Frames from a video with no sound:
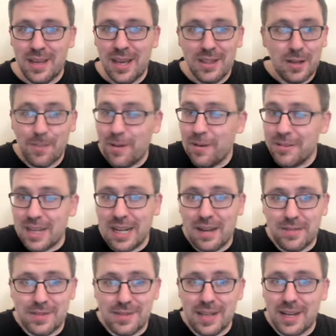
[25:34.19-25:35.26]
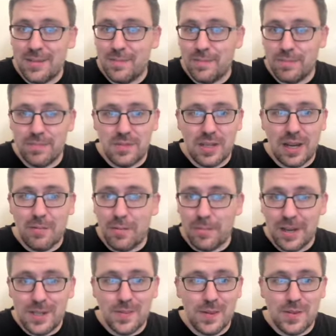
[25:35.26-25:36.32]
They're probably going to have to sign
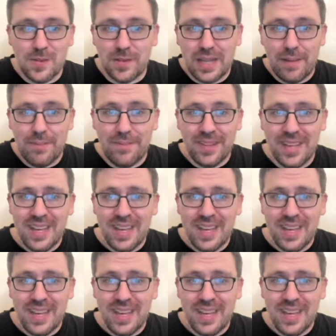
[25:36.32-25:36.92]
replacements for them.